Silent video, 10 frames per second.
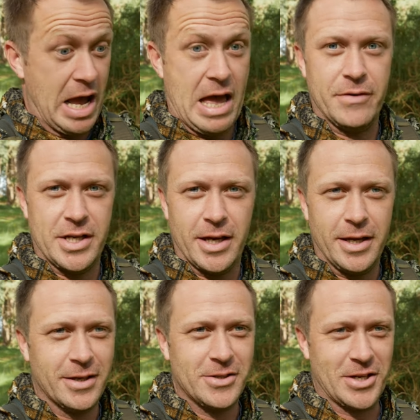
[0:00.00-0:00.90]
I have a
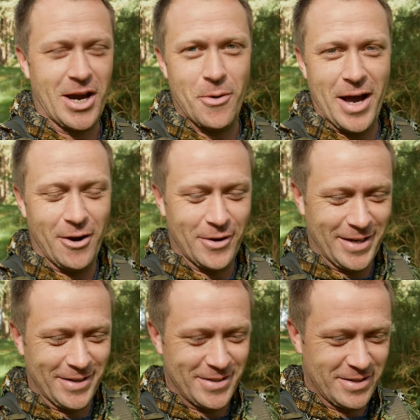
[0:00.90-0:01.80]
day to go out
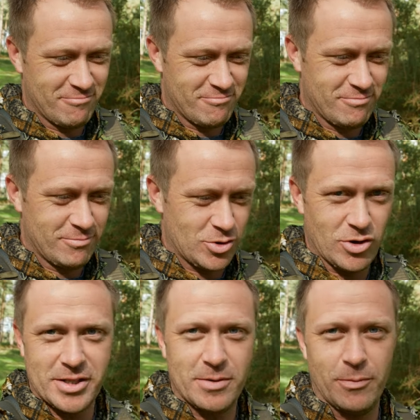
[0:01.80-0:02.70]
and
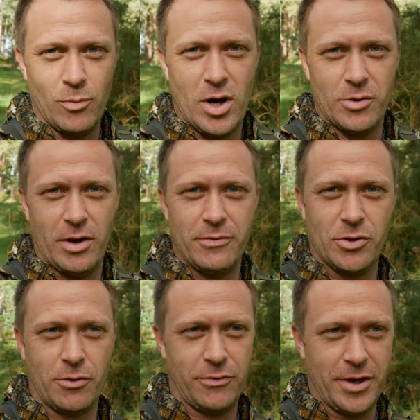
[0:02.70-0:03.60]
try some wildlife
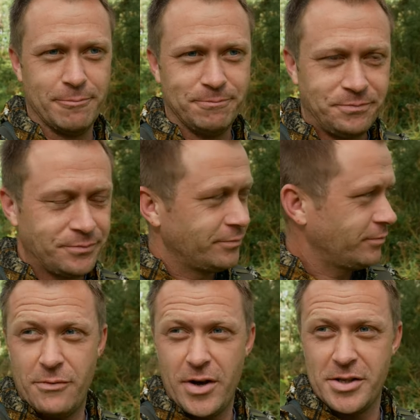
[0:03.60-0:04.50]
photography.
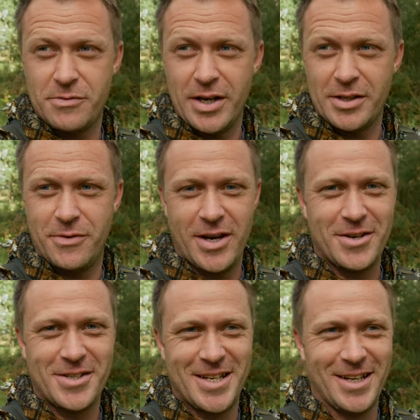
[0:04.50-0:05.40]
First things
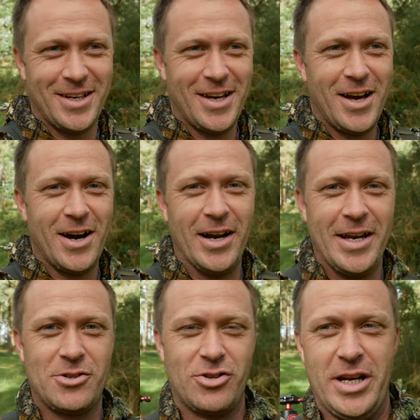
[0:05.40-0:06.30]
first, I
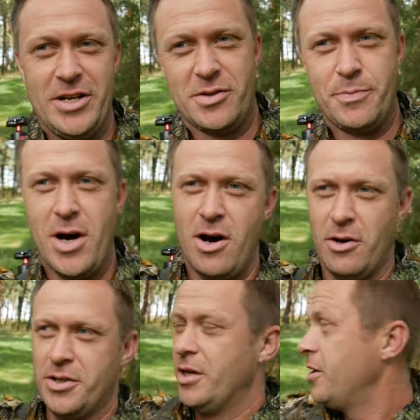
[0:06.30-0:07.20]
literally just
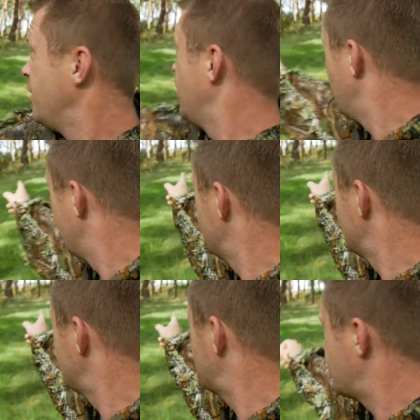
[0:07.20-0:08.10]
parked
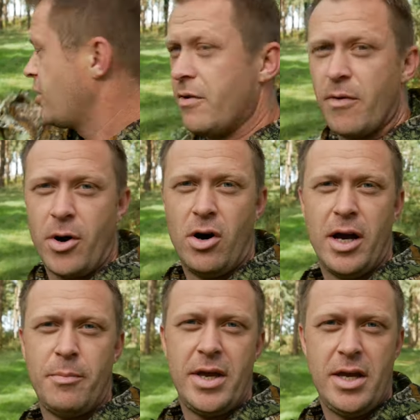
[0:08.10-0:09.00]
just over
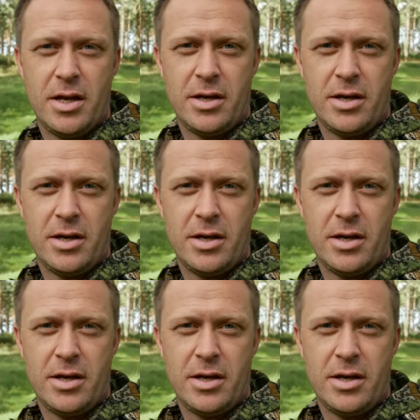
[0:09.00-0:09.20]
behind me.